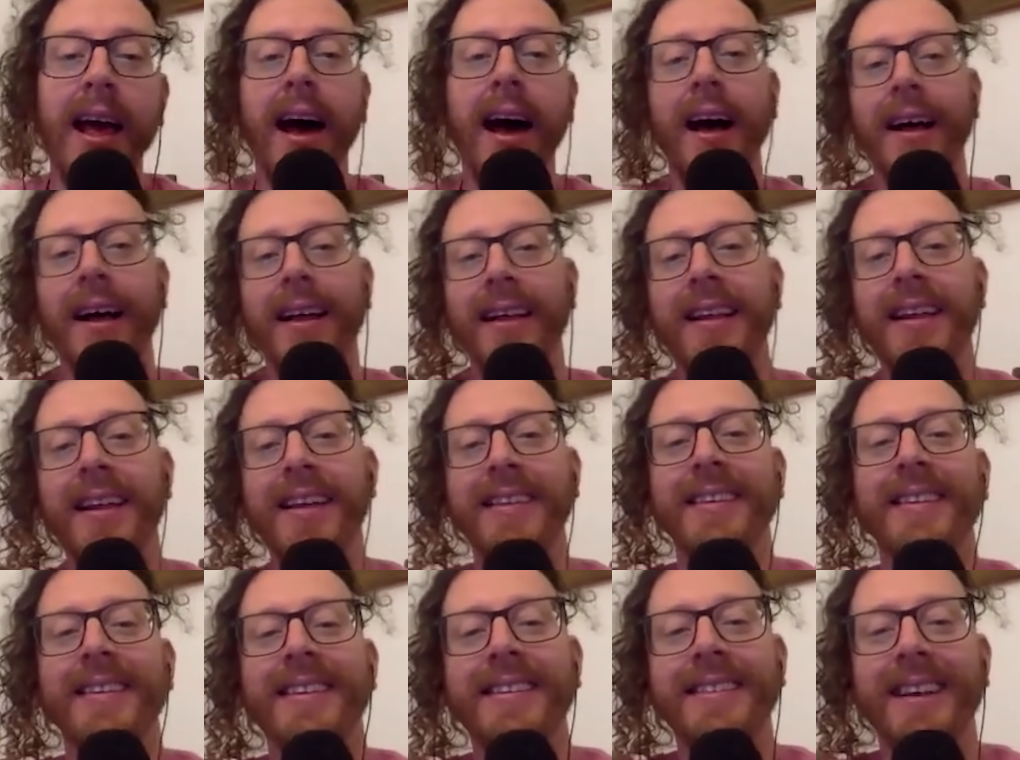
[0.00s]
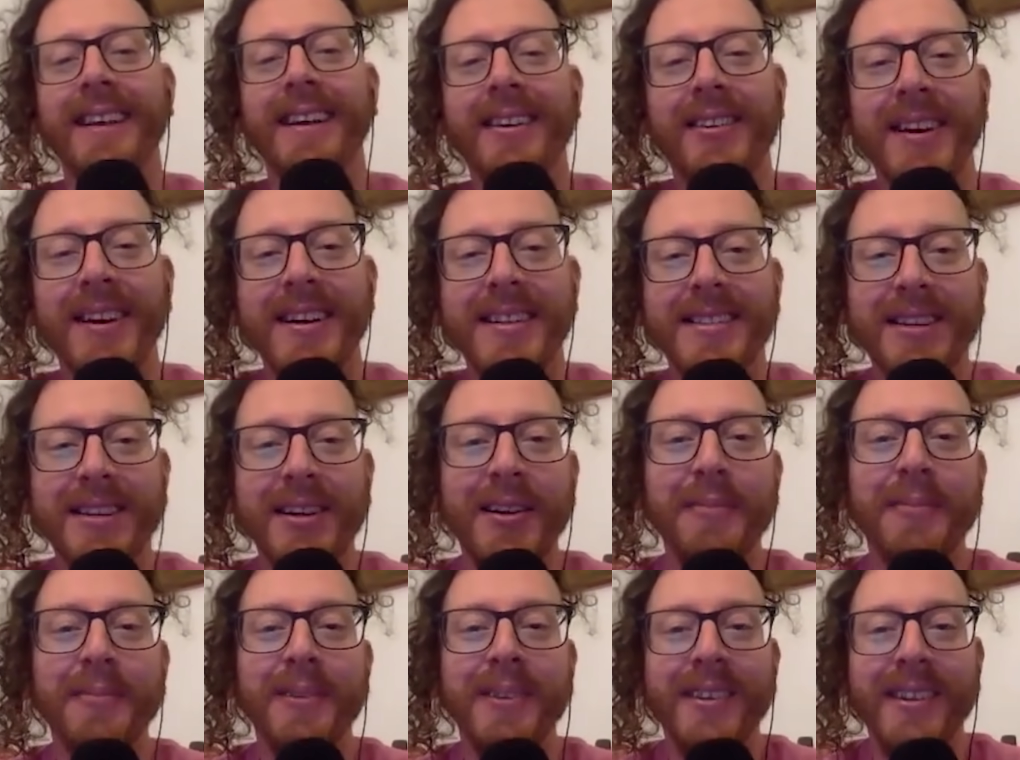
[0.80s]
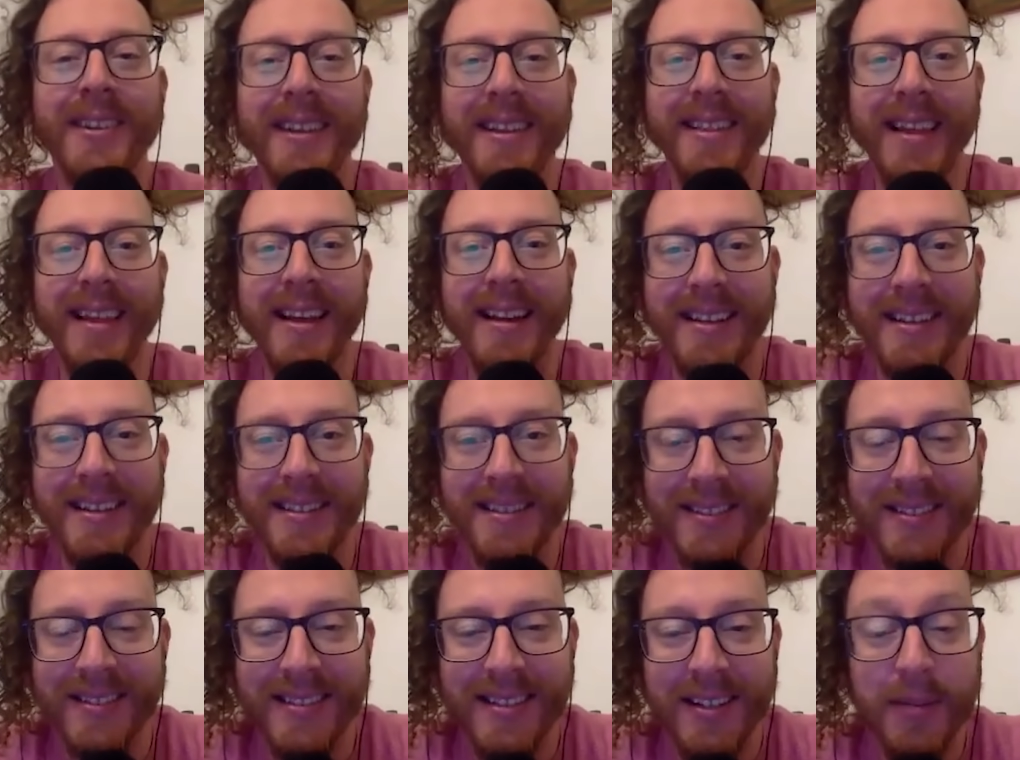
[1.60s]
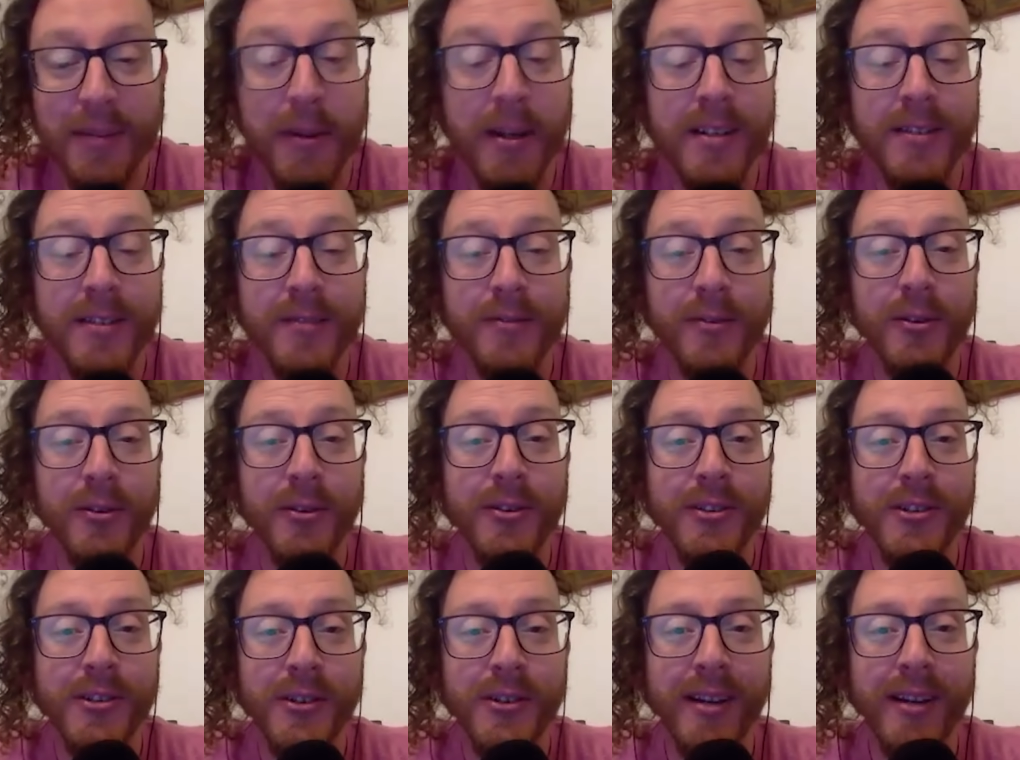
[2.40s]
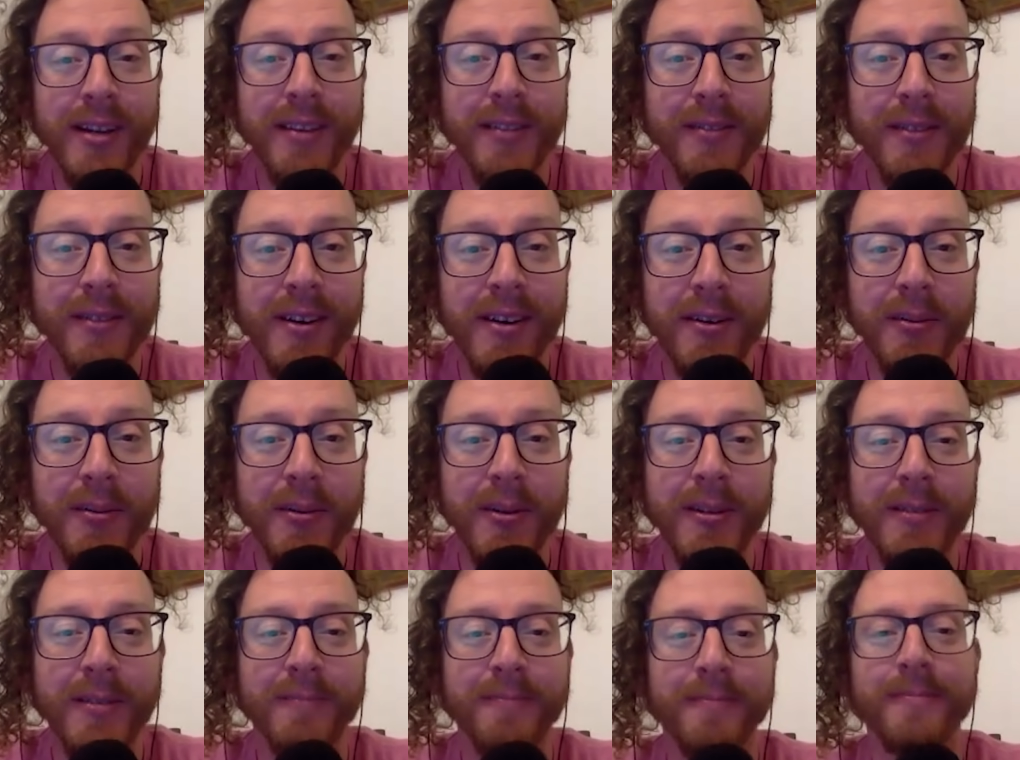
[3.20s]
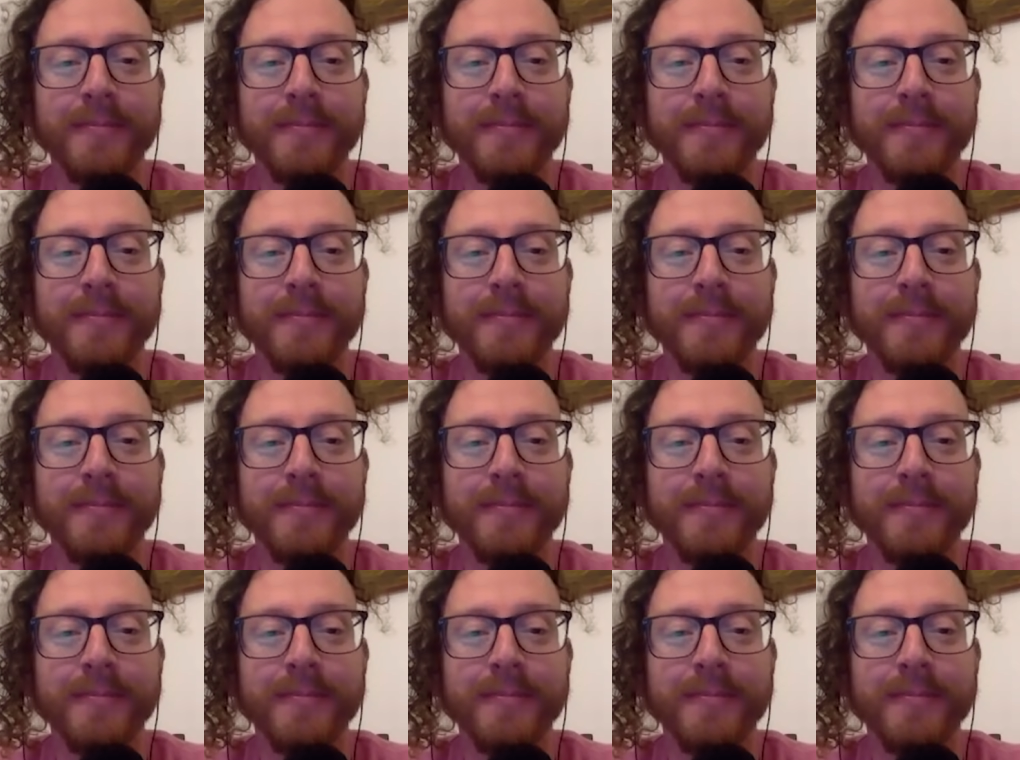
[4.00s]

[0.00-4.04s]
Nagraj Gollapudi, thank you so much for joining The Final Word.